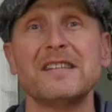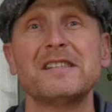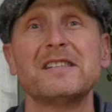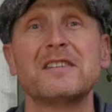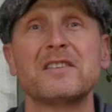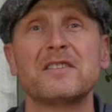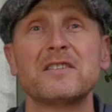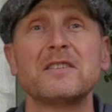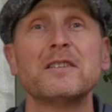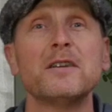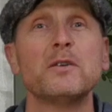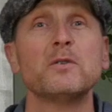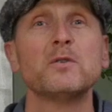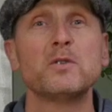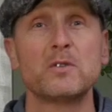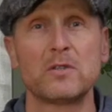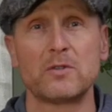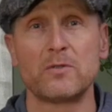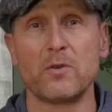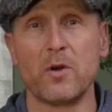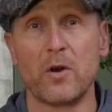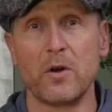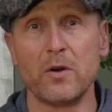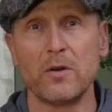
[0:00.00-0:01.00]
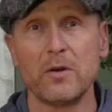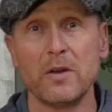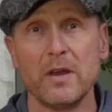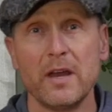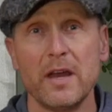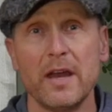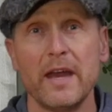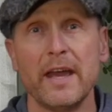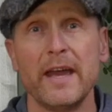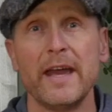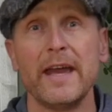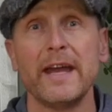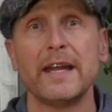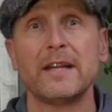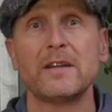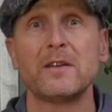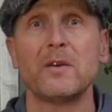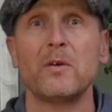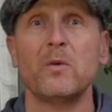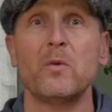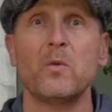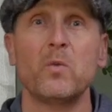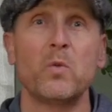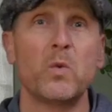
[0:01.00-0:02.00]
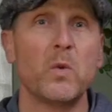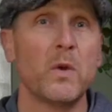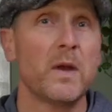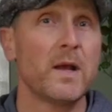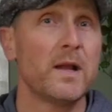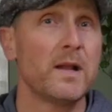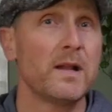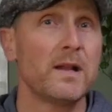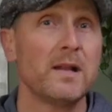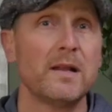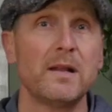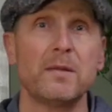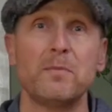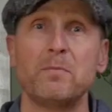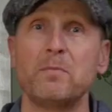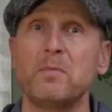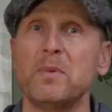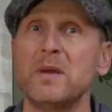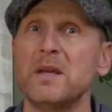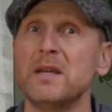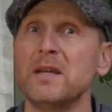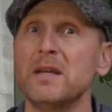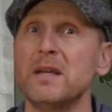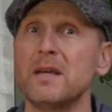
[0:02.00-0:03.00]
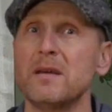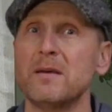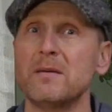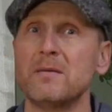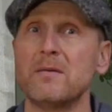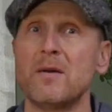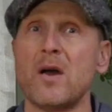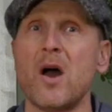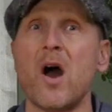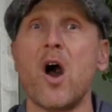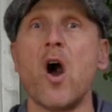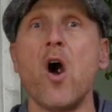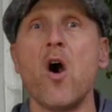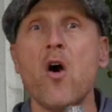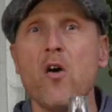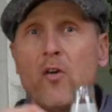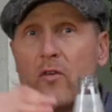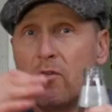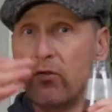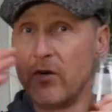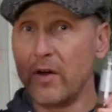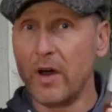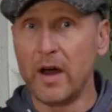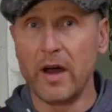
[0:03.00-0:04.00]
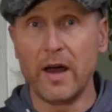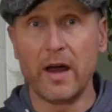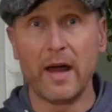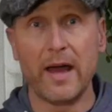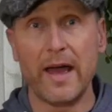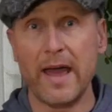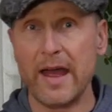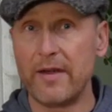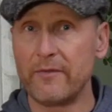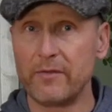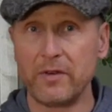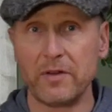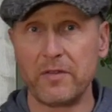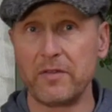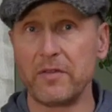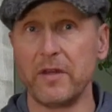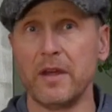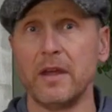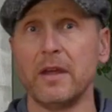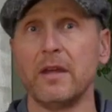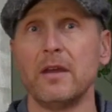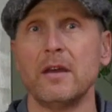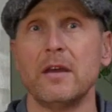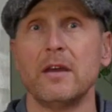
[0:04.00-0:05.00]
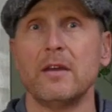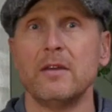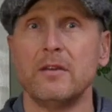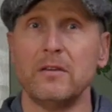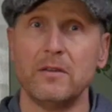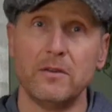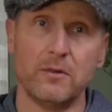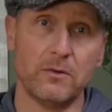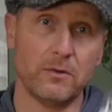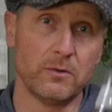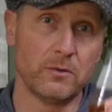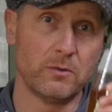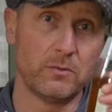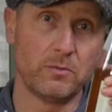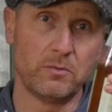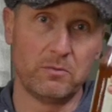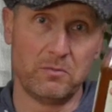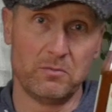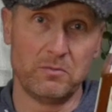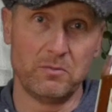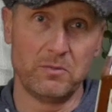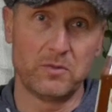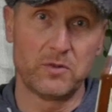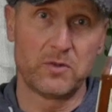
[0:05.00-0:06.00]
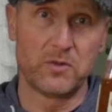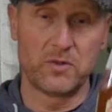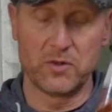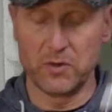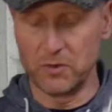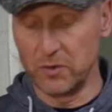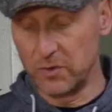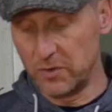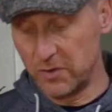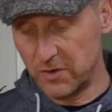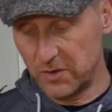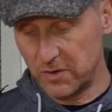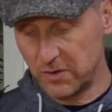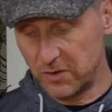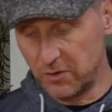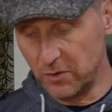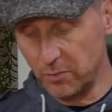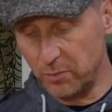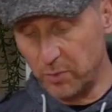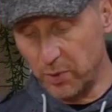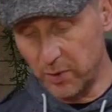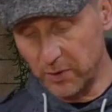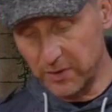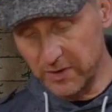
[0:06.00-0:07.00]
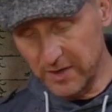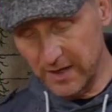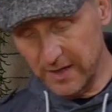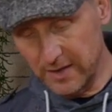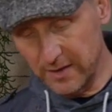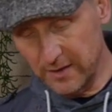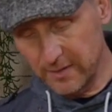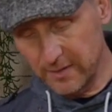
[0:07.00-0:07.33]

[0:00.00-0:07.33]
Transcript: so strong, it will be over everything you choose to put in.